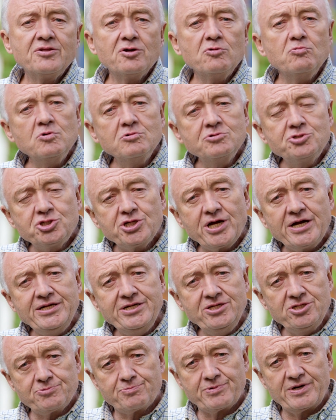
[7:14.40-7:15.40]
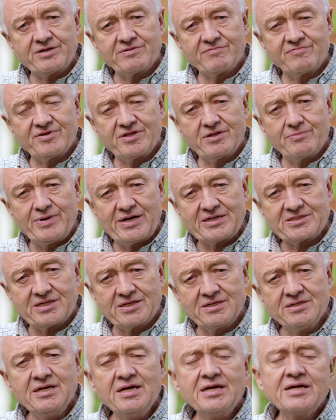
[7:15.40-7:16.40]
that will change Britain for the
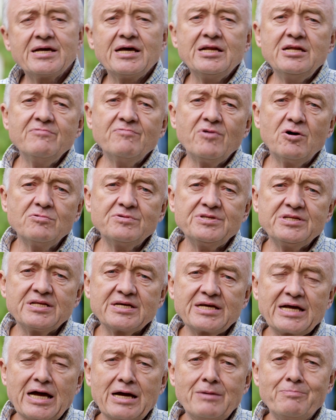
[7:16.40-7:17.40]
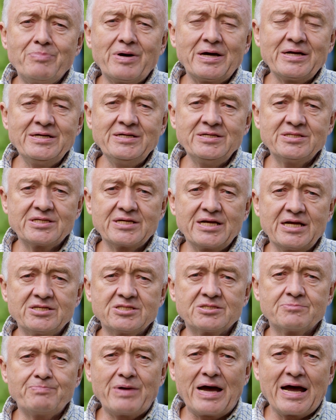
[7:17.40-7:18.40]
better. Get involved in the campaigns
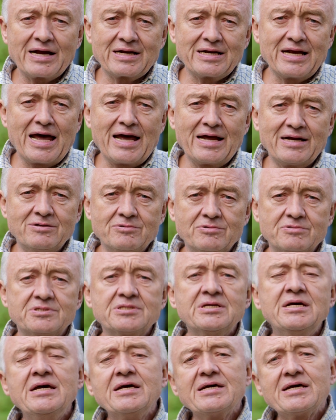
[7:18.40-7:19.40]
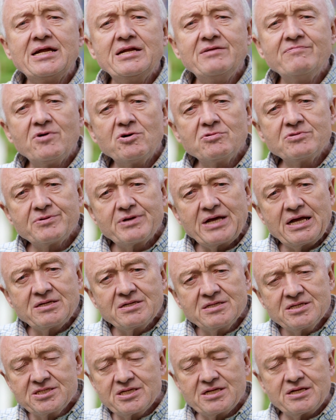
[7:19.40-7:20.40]
against bad landlords. Get involved
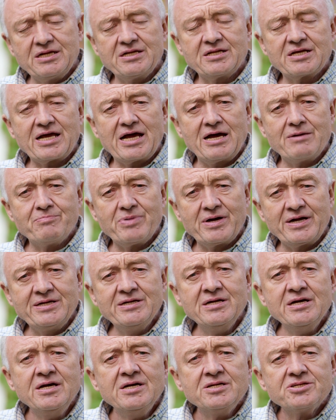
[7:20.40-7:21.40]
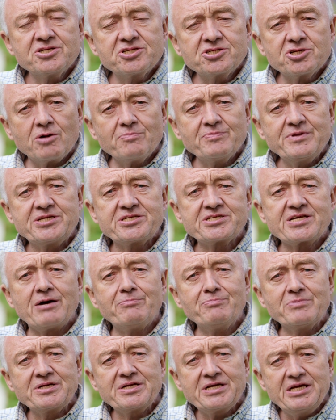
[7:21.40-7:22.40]
in the campaign to stop this
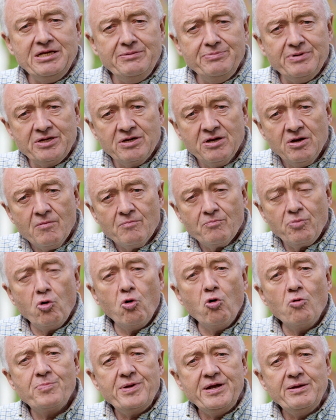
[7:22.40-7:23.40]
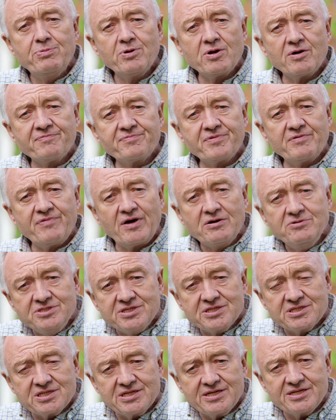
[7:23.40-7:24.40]
government keeping poor people off the voters